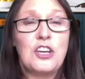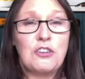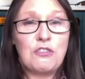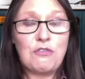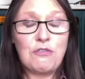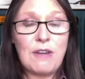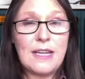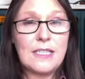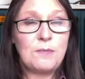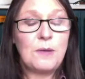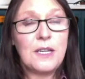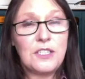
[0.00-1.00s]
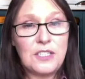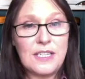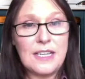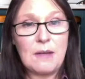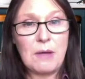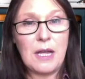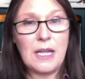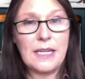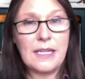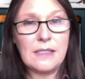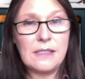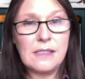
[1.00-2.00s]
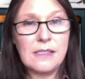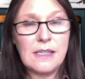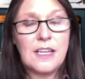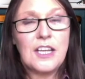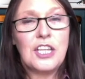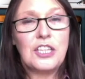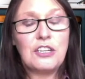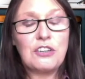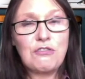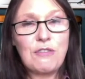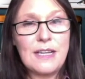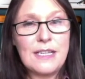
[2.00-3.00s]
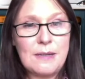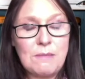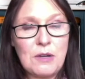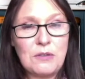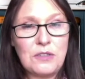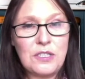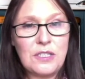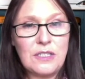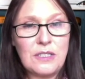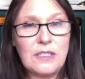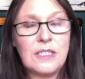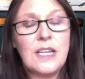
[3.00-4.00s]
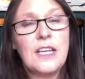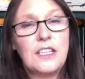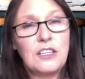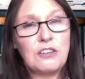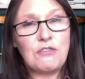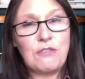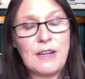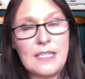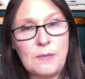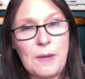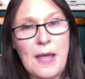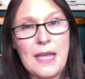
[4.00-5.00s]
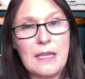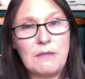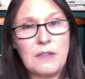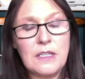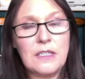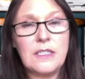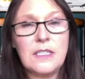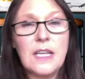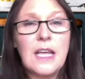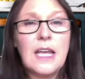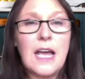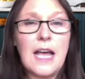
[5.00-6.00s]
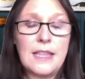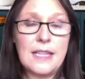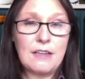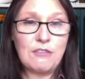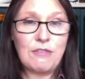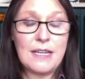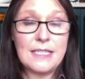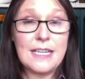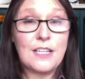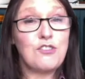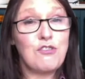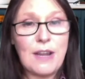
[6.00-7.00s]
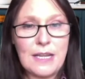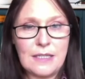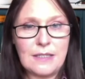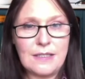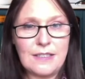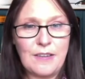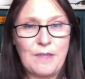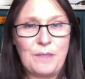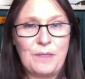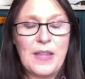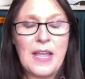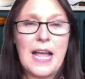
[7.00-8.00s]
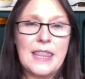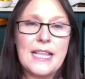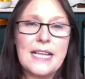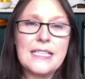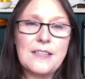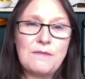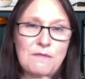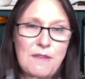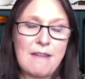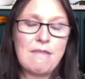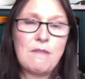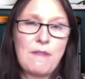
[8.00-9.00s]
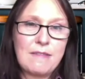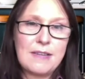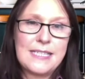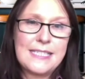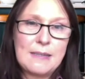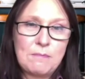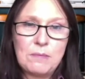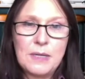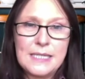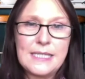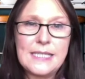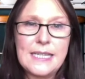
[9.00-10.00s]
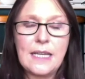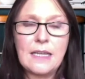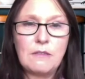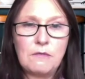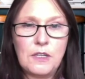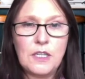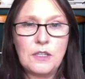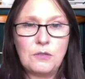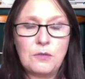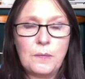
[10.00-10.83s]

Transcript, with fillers: creates pictures in our minds, that creates emotions, that creates behaviours, and then creates our traits. And that's a very, very simplistic view.